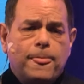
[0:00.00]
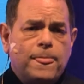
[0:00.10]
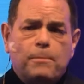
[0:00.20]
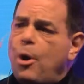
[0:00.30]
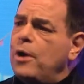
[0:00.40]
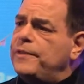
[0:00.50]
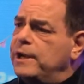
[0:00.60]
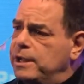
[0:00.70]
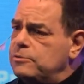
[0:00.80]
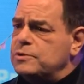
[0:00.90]
the part that
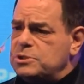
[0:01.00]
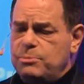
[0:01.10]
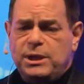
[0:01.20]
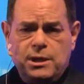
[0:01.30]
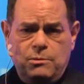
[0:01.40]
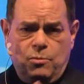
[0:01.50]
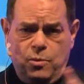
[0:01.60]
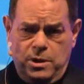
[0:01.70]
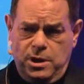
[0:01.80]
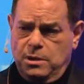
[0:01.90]
interests me
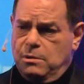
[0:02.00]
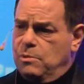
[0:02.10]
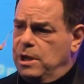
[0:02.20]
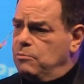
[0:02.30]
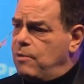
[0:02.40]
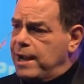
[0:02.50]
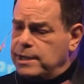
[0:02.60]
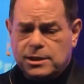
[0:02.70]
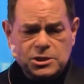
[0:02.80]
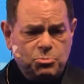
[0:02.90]
in
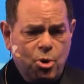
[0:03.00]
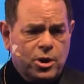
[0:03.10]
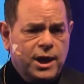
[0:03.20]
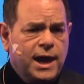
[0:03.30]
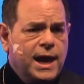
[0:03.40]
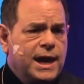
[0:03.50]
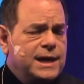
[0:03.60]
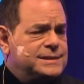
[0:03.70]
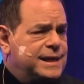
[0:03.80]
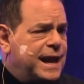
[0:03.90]
writing this book
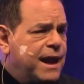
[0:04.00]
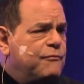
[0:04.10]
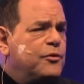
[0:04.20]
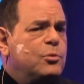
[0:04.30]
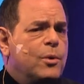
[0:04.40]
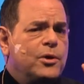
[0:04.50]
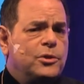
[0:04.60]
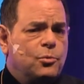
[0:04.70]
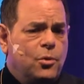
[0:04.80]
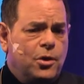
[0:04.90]
is that everywhere in
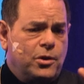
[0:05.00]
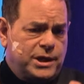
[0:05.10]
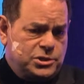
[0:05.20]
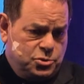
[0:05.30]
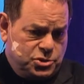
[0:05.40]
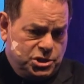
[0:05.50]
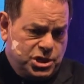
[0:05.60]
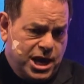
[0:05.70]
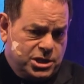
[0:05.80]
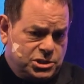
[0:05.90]
the world, as you
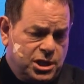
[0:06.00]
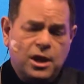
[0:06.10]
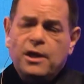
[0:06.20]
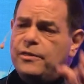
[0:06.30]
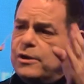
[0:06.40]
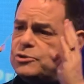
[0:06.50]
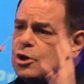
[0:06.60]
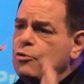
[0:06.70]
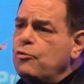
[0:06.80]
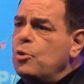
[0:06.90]
suggest, there's a
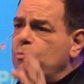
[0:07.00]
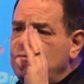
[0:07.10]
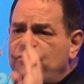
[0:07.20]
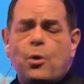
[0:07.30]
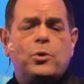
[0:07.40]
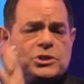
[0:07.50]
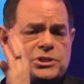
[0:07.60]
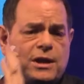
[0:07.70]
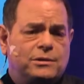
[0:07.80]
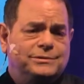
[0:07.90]
group focused
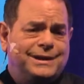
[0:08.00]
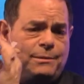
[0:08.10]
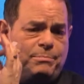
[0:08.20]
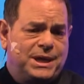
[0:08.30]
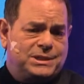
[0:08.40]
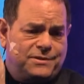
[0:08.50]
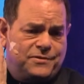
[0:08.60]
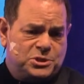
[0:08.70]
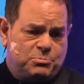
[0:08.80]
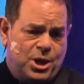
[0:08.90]
on a little piece of
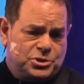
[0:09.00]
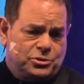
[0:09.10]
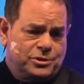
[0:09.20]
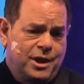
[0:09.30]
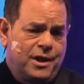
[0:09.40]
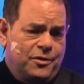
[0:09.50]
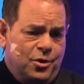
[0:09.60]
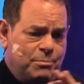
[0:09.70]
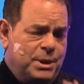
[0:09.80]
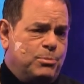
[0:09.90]
this puzzle. There
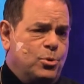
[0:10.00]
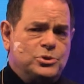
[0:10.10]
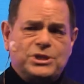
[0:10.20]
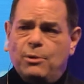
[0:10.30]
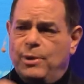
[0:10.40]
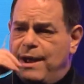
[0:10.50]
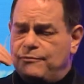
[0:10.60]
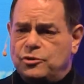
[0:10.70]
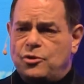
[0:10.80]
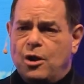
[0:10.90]
are people who say we
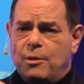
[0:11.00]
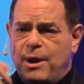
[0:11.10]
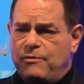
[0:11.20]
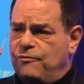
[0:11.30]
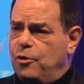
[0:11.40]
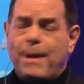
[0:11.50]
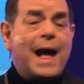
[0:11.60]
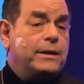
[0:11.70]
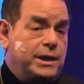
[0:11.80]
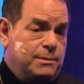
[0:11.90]
have to talk about
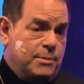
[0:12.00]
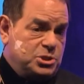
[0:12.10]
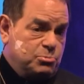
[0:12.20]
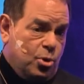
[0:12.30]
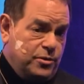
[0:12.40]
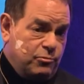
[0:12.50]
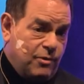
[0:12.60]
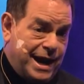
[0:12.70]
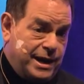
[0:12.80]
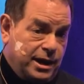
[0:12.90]
verbality much more than
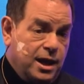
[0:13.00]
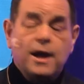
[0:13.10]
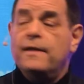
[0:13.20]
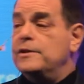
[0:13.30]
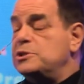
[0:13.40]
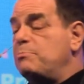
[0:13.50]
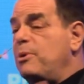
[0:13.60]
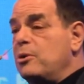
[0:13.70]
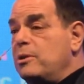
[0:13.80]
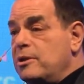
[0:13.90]
writing. There's
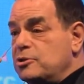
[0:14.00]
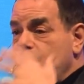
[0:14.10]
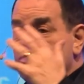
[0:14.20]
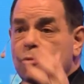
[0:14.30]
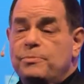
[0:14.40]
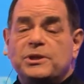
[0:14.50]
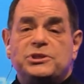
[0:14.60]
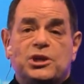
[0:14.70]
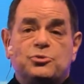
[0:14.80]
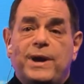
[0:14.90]
a group that
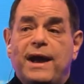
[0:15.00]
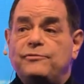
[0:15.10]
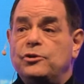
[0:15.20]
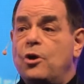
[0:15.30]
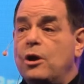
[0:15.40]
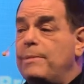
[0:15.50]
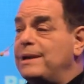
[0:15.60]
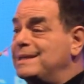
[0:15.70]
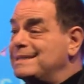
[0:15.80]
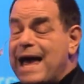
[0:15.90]
says we have to talk
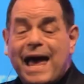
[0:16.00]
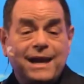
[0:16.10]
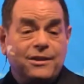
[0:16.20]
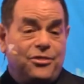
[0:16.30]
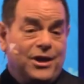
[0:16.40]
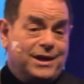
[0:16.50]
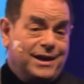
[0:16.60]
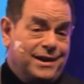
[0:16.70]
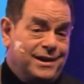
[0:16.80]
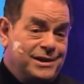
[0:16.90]
about design
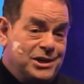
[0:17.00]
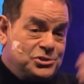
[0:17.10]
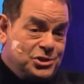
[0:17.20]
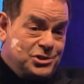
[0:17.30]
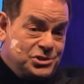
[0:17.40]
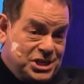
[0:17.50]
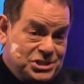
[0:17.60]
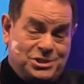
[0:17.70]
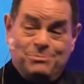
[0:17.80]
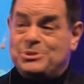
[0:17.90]
thinking in addition to
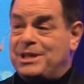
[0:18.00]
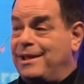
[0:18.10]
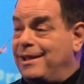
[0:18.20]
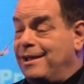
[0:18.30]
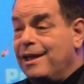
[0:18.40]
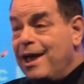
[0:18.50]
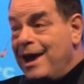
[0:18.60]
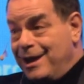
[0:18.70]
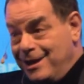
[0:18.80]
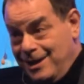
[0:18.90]
systems thinking,
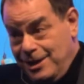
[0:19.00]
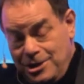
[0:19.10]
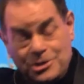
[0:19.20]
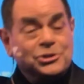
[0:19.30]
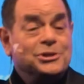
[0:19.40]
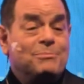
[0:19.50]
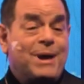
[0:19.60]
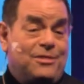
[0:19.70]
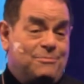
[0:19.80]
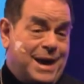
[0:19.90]
in addition to
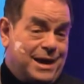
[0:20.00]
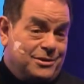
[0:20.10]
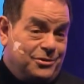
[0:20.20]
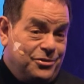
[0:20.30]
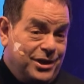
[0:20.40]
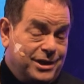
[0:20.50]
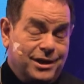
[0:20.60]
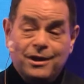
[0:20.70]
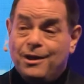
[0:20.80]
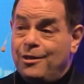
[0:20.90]
mathematical
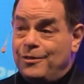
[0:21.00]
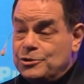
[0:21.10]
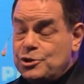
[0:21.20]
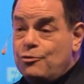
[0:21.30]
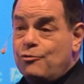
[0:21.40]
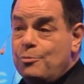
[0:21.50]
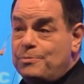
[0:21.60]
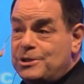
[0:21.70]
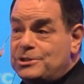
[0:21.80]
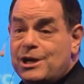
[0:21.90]
thinking. There's a group
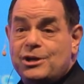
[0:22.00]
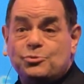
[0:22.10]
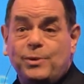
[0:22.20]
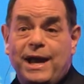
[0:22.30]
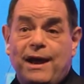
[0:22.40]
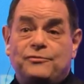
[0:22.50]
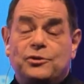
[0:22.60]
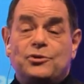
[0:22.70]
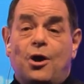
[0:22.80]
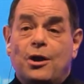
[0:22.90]
that says we have to
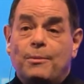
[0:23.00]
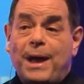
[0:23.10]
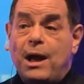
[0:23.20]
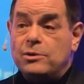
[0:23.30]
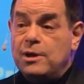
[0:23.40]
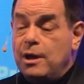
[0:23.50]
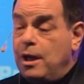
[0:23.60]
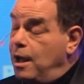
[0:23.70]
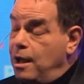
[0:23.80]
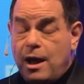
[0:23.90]
talk about
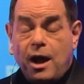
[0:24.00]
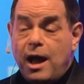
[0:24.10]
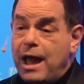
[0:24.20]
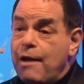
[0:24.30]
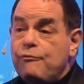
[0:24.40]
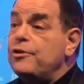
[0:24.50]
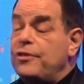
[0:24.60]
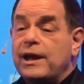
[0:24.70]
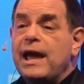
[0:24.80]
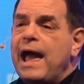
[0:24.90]

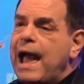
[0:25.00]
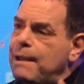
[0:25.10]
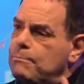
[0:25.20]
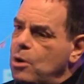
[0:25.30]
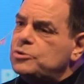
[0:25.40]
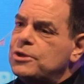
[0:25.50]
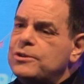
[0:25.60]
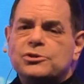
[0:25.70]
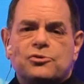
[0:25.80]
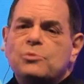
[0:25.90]
everything, and most of
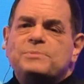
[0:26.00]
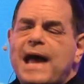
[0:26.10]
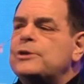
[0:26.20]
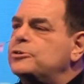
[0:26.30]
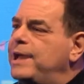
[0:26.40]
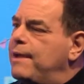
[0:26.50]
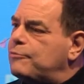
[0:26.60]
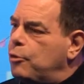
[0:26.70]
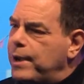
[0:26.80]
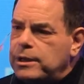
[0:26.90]
these groups actually have
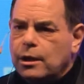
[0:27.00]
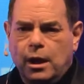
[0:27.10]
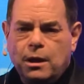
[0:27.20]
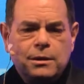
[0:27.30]
curricula.